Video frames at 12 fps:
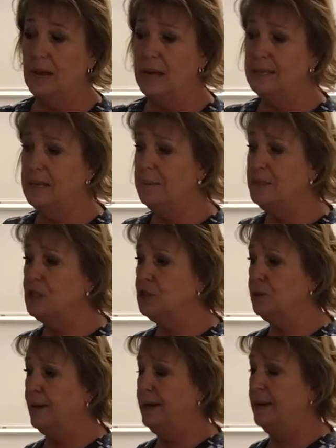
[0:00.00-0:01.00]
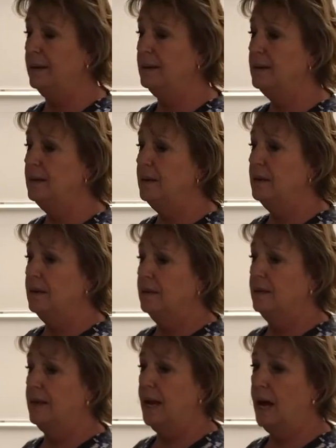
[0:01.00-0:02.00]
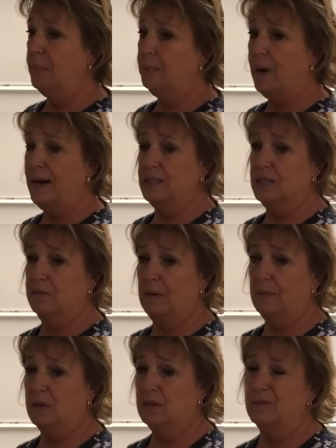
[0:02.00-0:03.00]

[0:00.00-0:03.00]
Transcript: I demonstrated the upright swimmers,